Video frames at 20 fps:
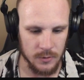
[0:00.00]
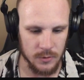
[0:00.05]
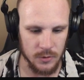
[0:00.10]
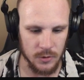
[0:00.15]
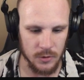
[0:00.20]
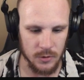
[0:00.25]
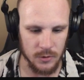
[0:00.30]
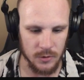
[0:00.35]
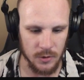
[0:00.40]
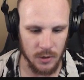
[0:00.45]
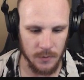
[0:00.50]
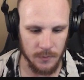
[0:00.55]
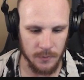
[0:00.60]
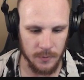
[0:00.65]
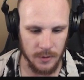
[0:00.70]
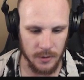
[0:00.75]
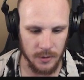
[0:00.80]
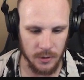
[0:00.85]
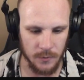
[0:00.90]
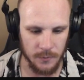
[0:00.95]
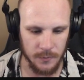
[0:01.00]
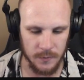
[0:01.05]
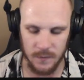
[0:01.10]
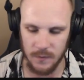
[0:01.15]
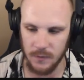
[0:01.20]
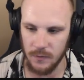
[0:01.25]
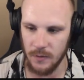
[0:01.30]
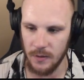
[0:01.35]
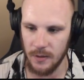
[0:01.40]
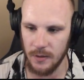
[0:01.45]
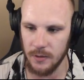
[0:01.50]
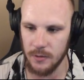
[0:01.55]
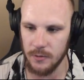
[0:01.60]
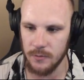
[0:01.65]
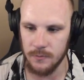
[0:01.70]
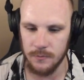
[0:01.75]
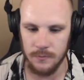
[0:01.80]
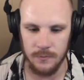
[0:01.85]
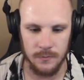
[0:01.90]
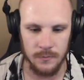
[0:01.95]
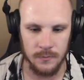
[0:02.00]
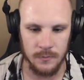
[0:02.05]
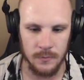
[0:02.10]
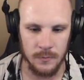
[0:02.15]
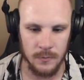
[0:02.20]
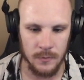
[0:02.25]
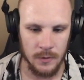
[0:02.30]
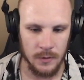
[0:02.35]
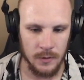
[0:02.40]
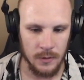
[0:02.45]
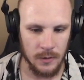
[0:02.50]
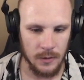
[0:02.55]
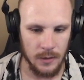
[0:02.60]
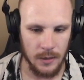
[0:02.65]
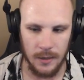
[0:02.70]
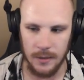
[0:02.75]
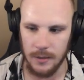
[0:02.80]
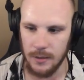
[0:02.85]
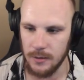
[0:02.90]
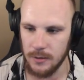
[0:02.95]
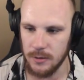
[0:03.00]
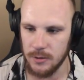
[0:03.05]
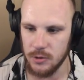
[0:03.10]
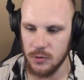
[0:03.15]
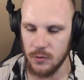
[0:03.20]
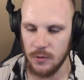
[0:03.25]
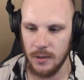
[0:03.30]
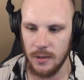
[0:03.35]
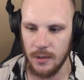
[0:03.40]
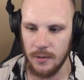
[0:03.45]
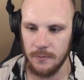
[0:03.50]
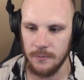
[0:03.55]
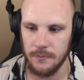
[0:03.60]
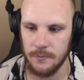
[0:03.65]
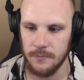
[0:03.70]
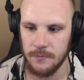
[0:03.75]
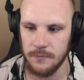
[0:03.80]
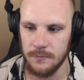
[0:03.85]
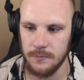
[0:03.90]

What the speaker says: turn it up like up until here, and then that's okay.